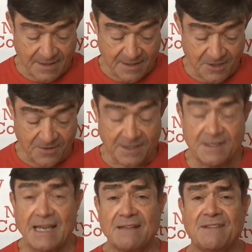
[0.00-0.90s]
You can
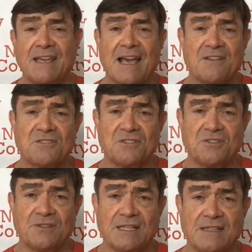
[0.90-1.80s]
take the action
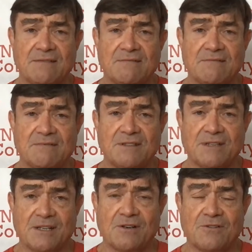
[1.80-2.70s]
you need to
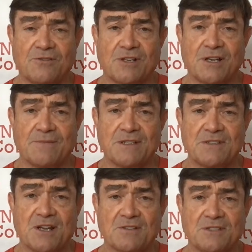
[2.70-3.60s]
overcome this
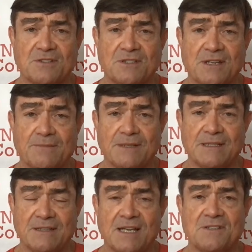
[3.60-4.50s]
toxic shame.
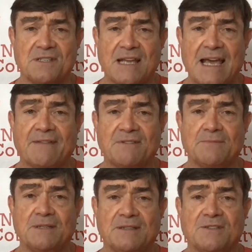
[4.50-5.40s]
It doesn't have to
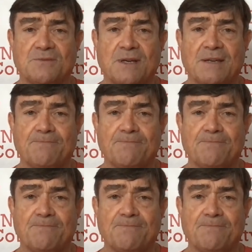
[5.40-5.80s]
be this way.